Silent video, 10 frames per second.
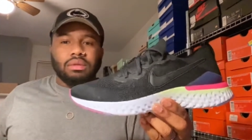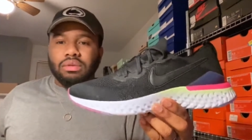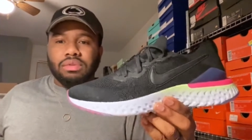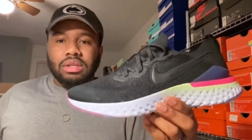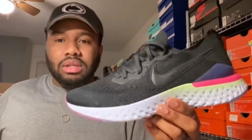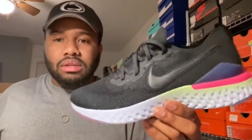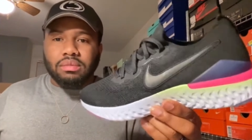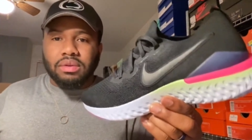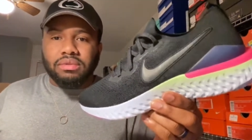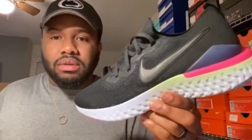you've seen these on
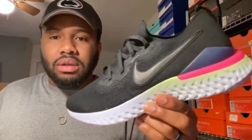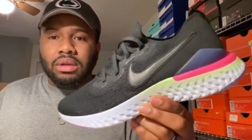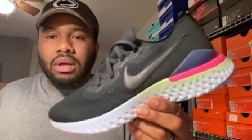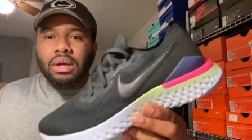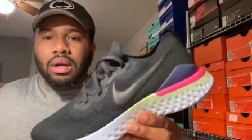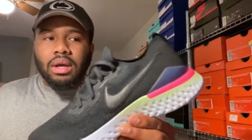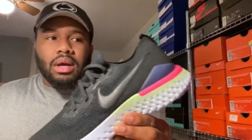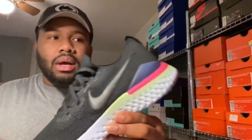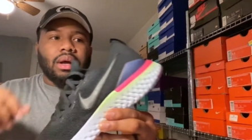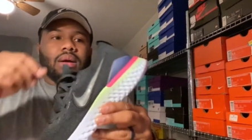my foot
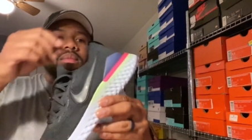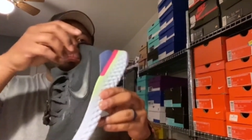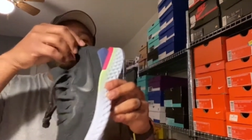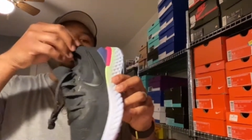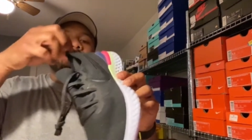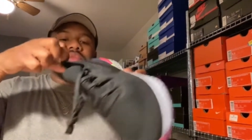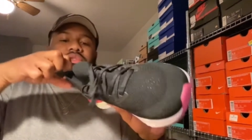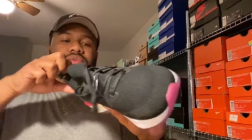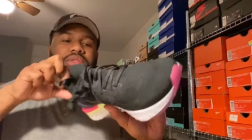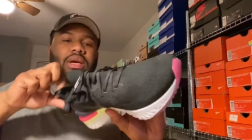um,
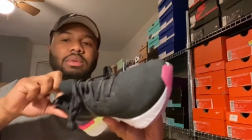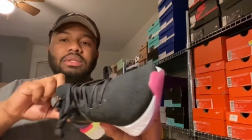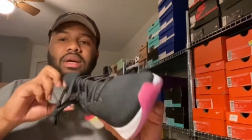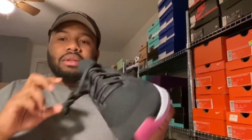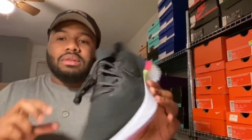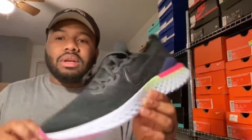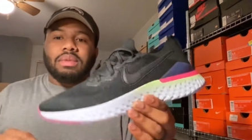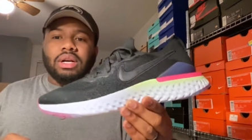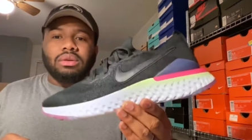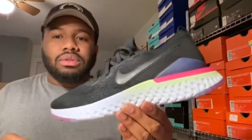from time to time. These are like
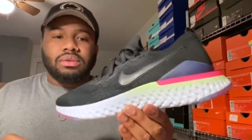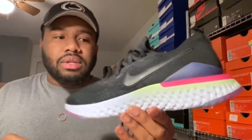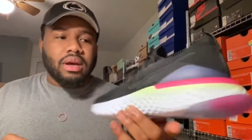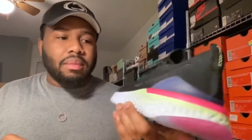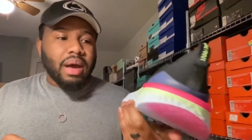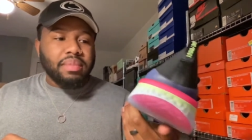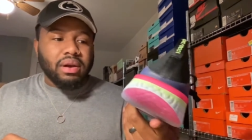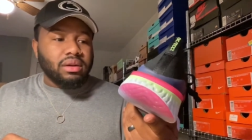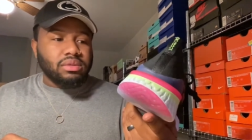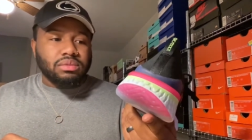my go-tos now. My
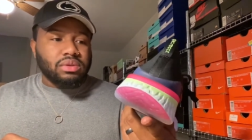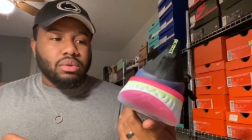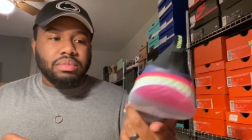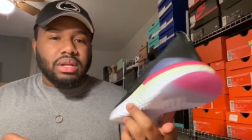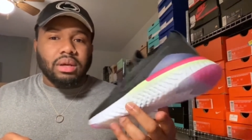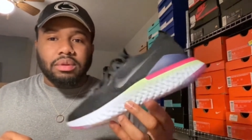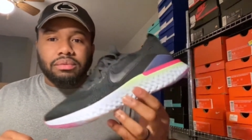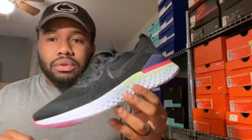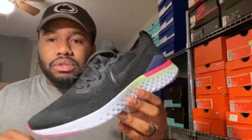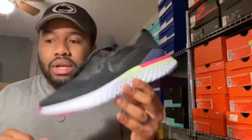pair is so beat up.
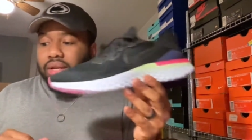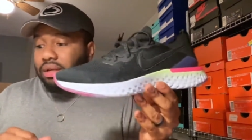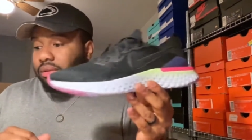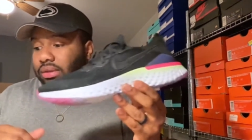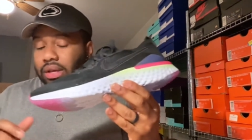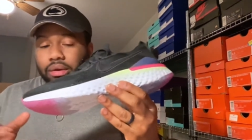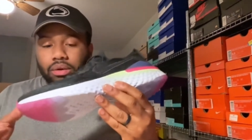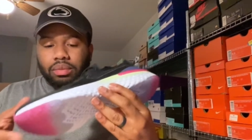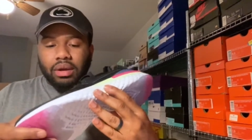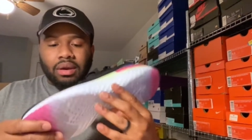Unfortunately, I need to get another
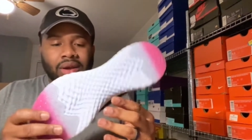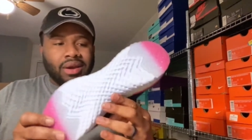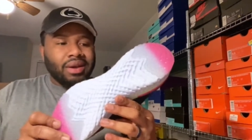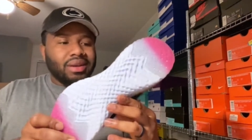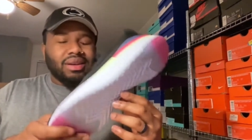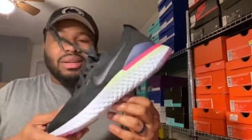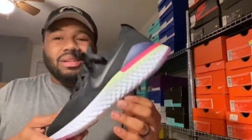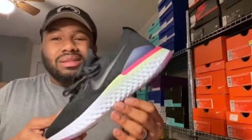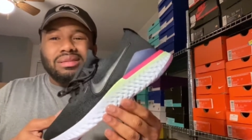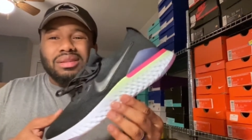pair. Got
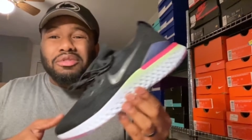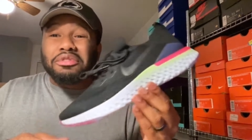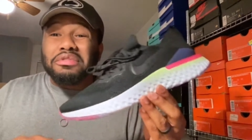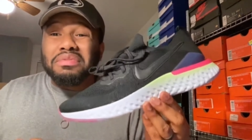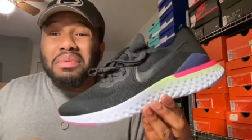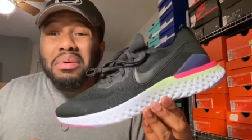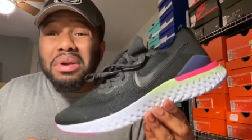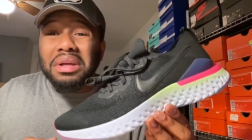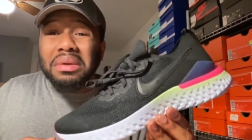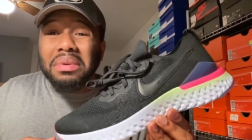these on sale for
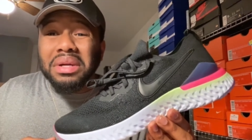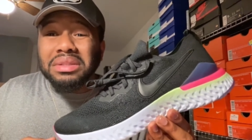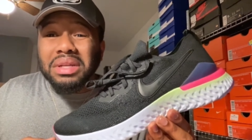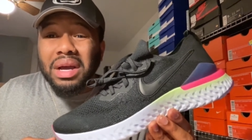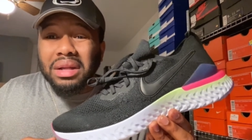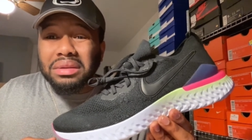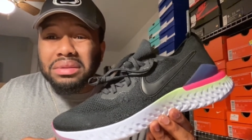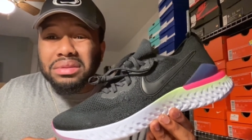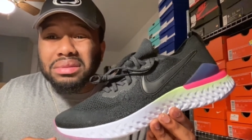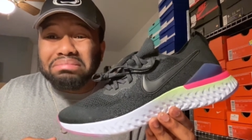forty-one
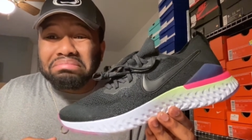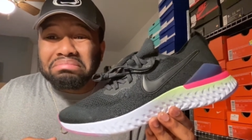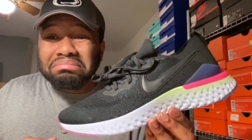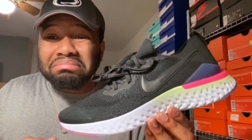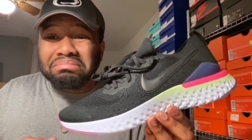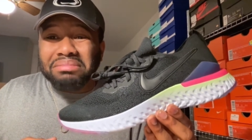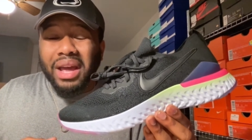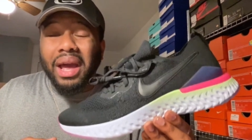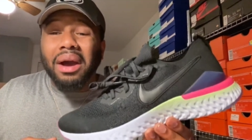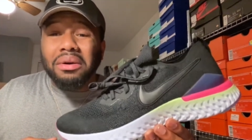dollars.
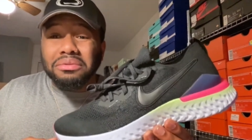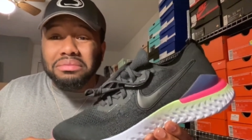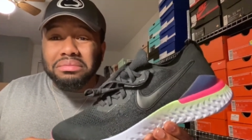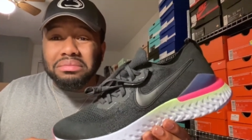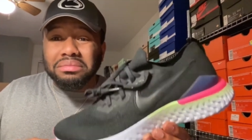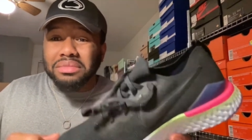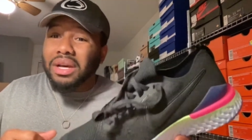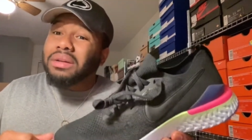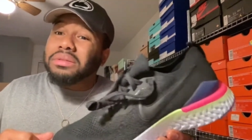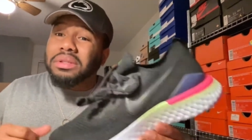How?
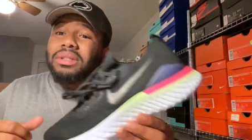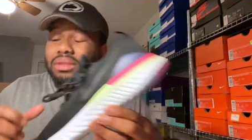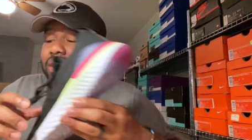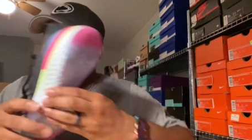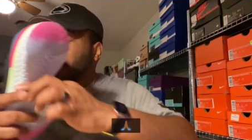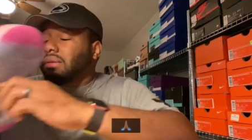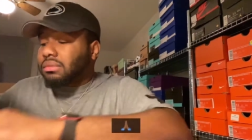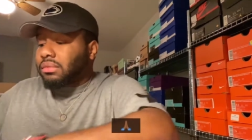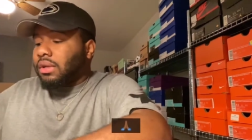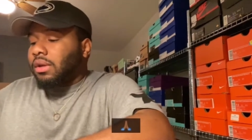God is good. That's
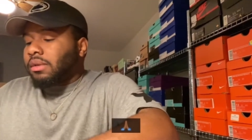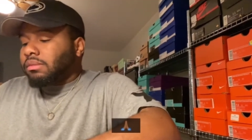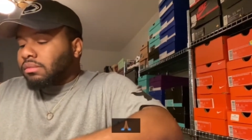how.